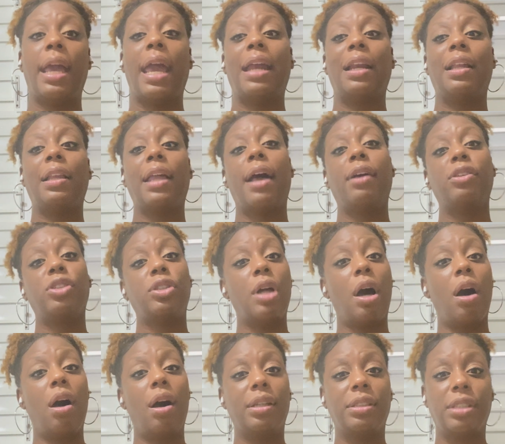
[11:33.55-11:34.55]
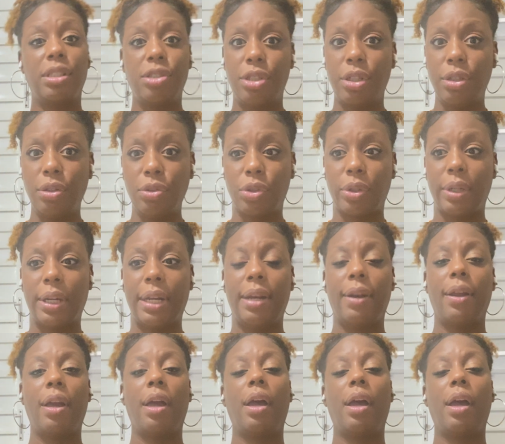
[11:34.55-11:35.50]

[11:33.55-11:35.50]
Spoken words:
and allows dogs and children.